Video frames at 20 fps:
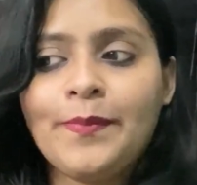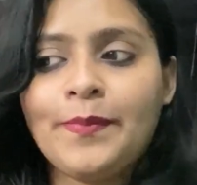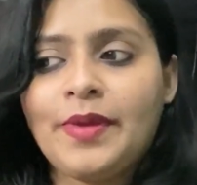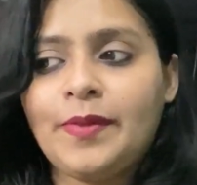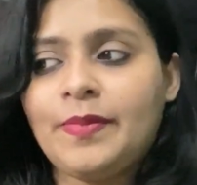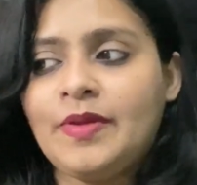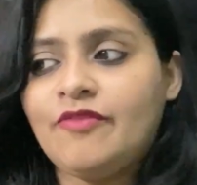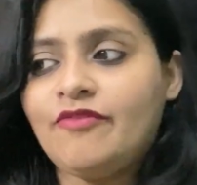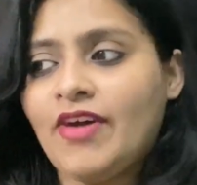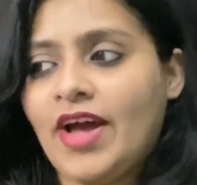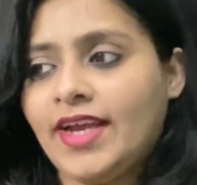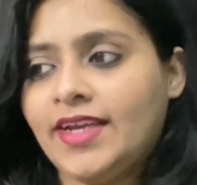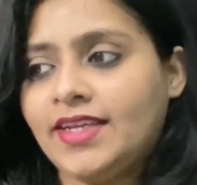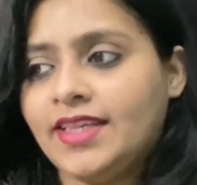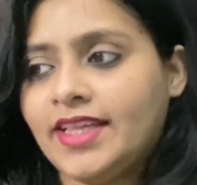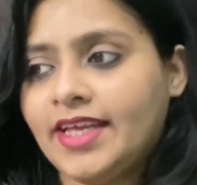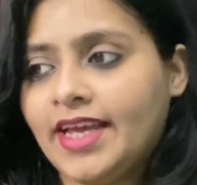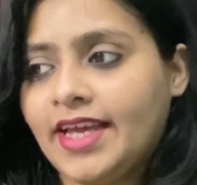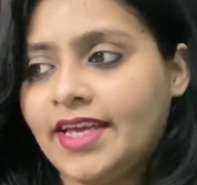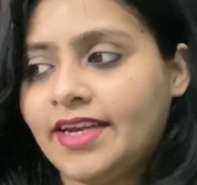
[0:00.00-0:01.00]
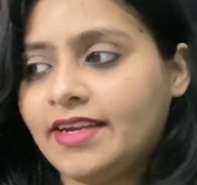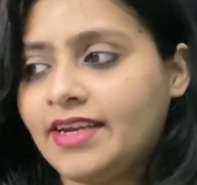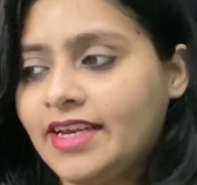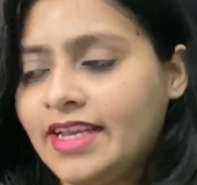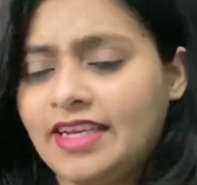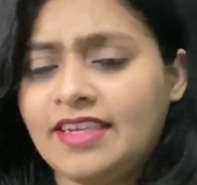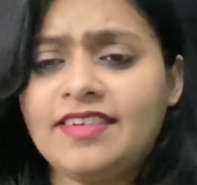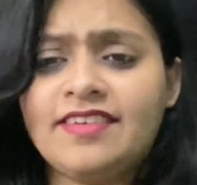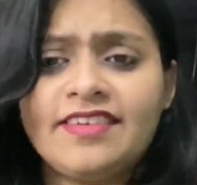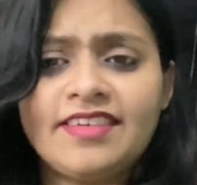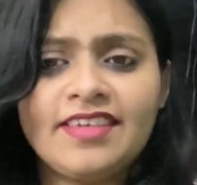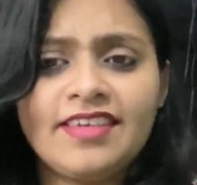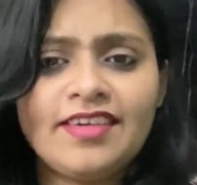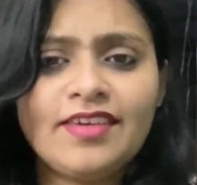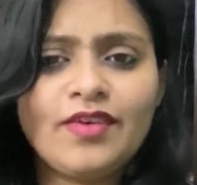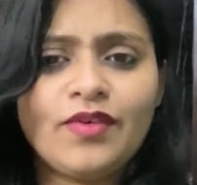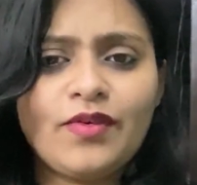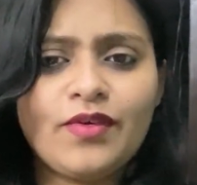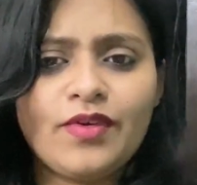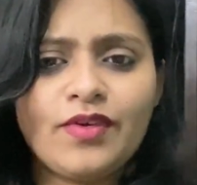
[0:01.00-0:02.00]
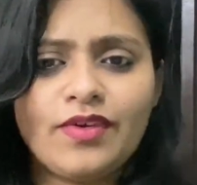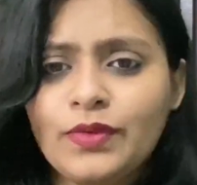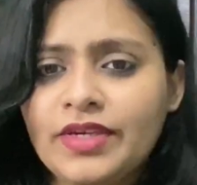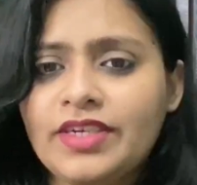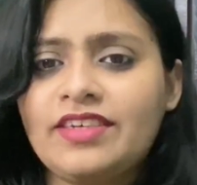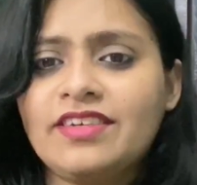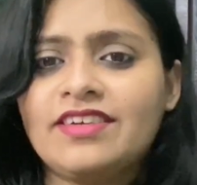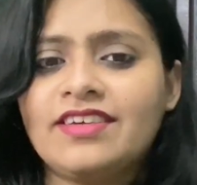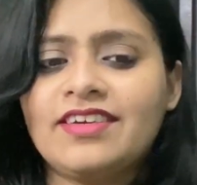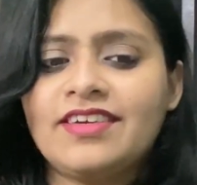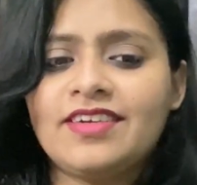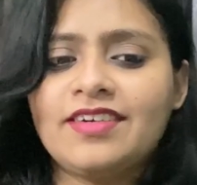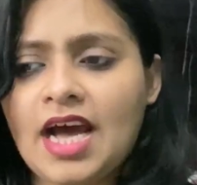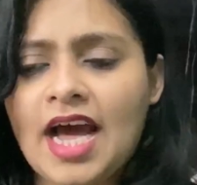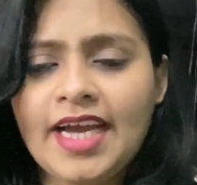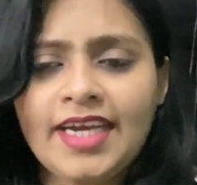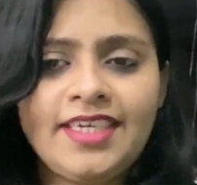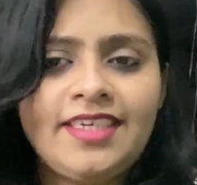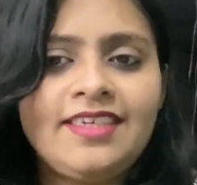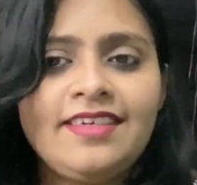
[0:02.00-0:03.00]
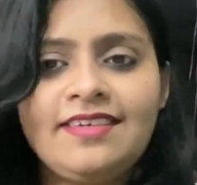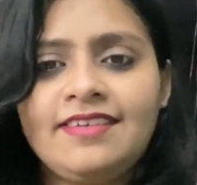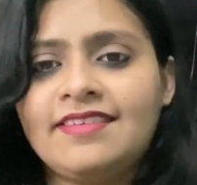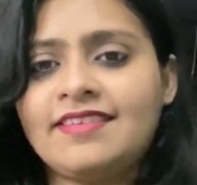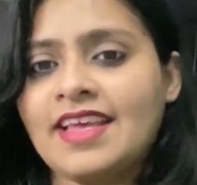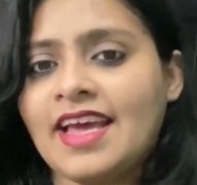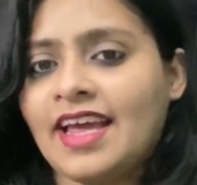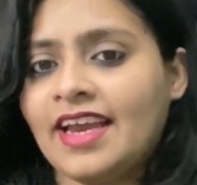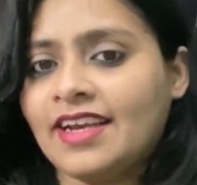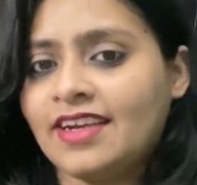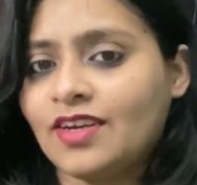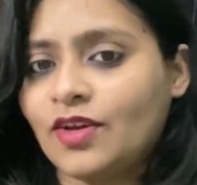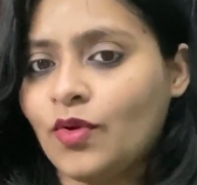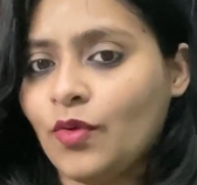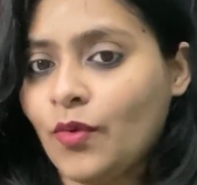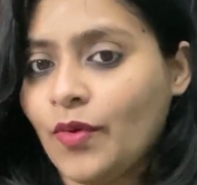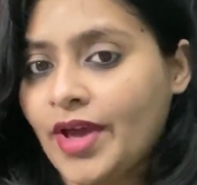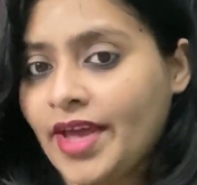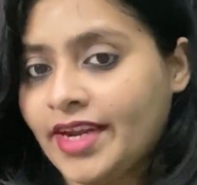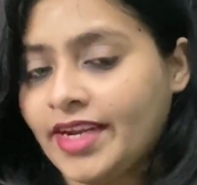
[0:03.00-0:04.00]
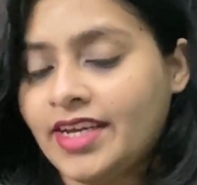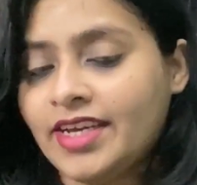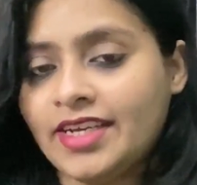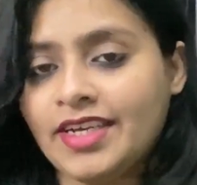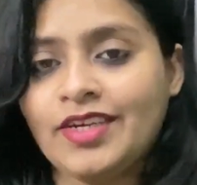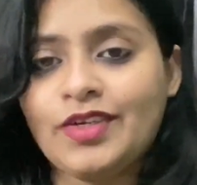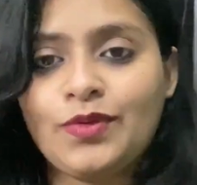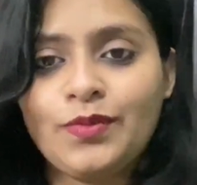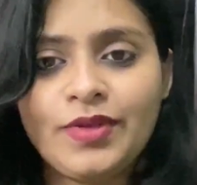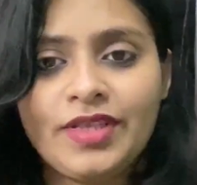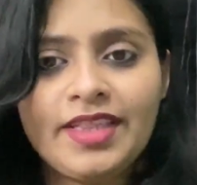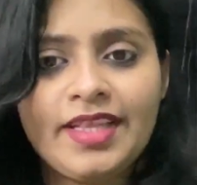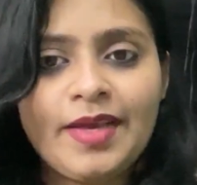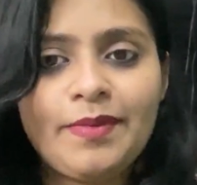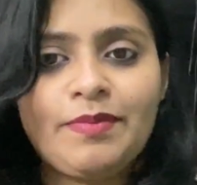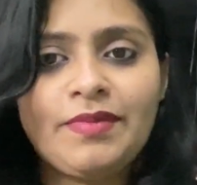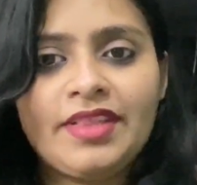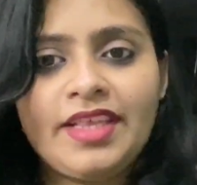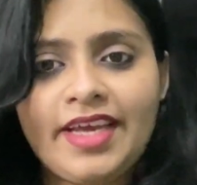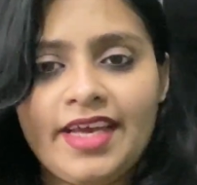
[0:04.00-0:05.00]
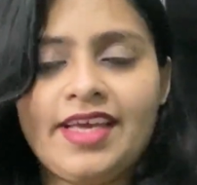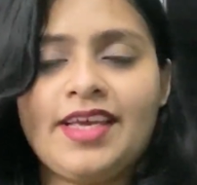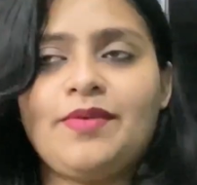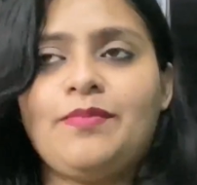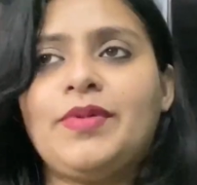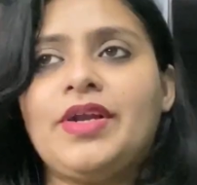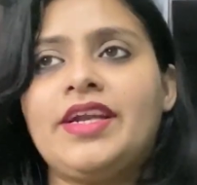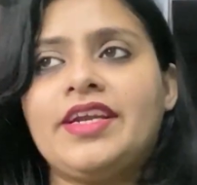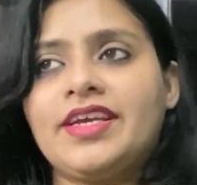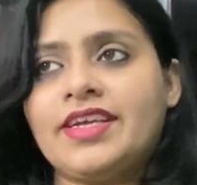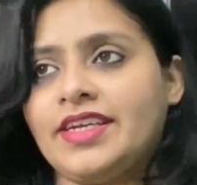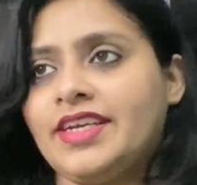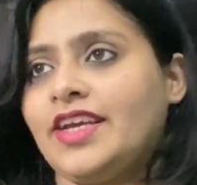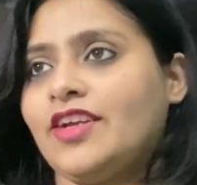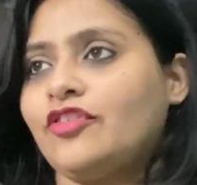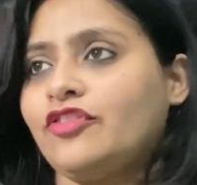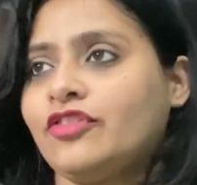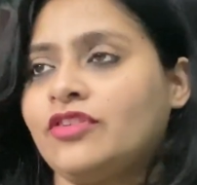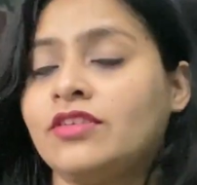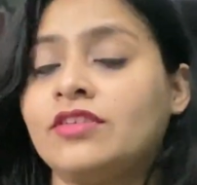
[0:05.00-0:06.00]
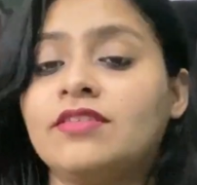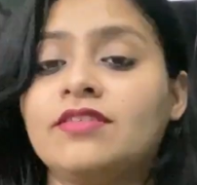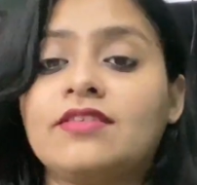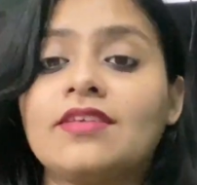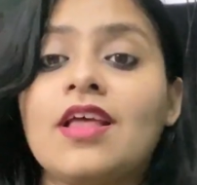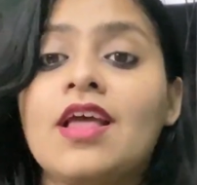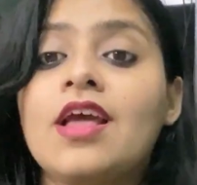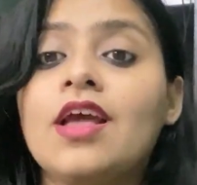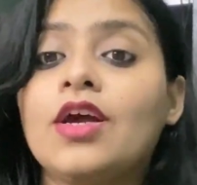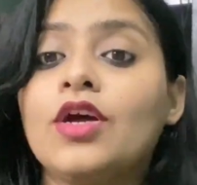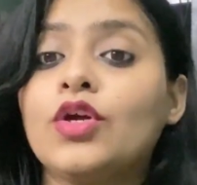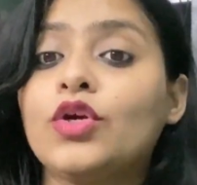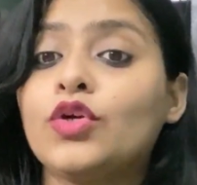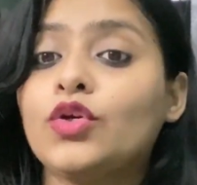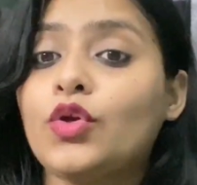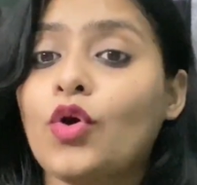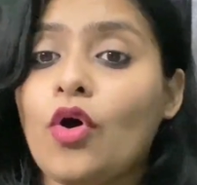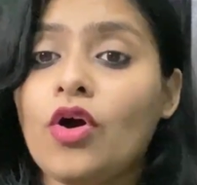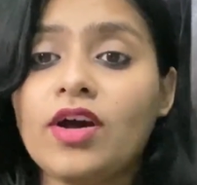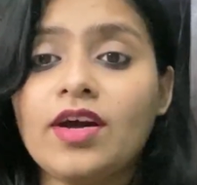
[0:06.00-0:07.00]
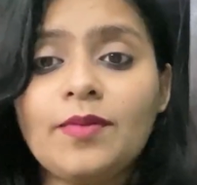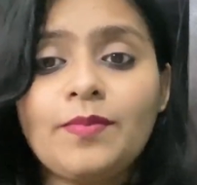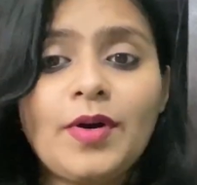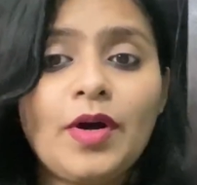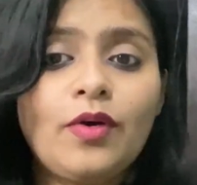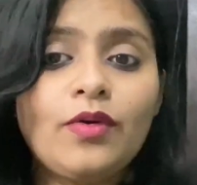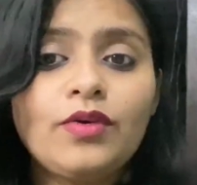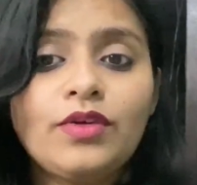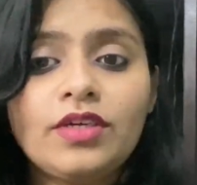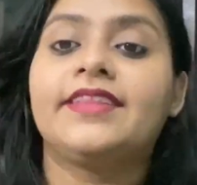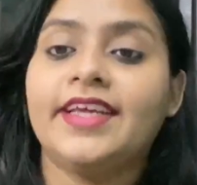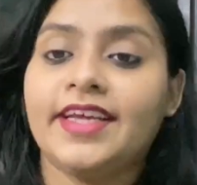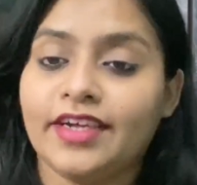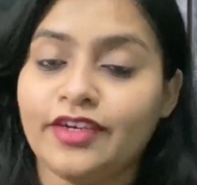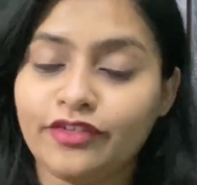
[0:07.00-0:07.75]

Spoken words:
maybe find their LinkedIn or Twitter IDs and go and connect with them there, build connections, talk about their